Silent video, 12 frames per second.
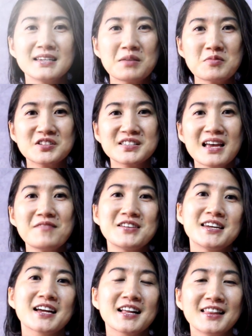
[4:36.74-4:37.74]
Number 7,
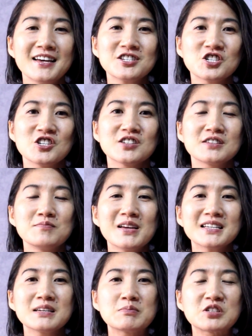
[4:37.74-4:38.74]
clutches.
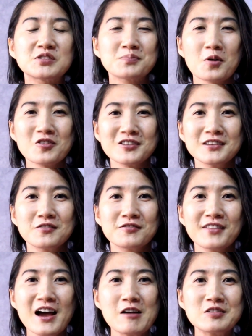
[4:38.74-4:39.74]
Make some sparkly
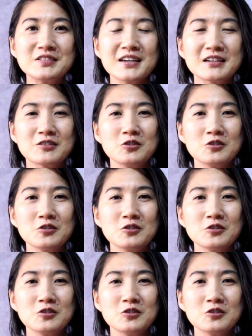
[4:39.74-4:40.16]
flowers and